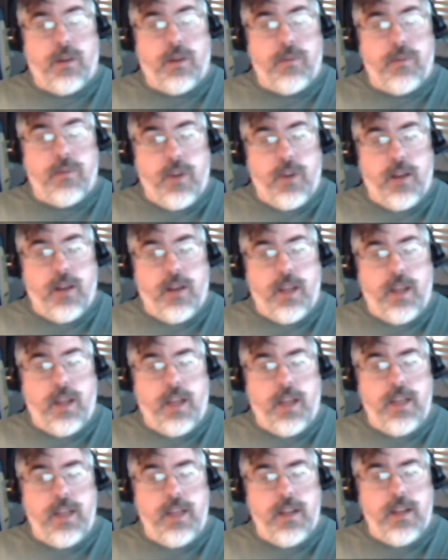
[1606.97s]
I want to point out,
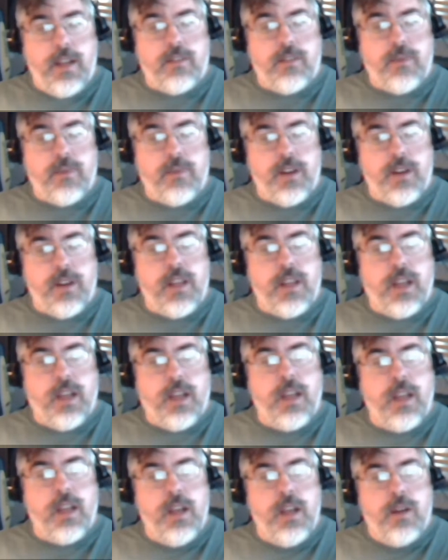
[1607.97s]
hey, he did a smart
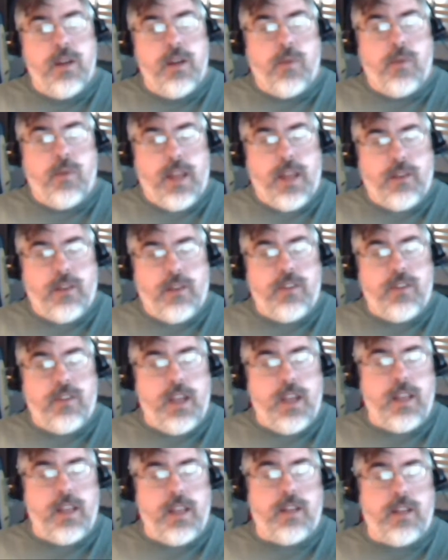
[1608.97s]
thing without
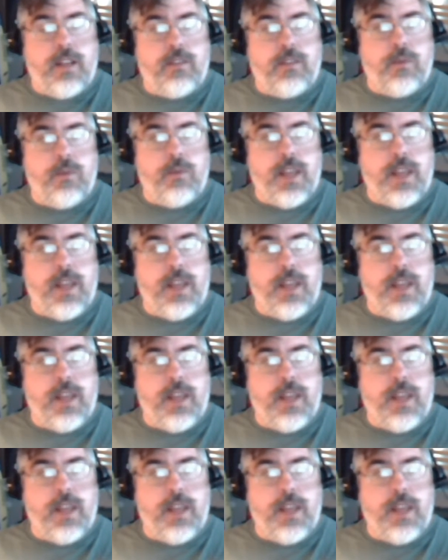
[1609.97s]
saying that,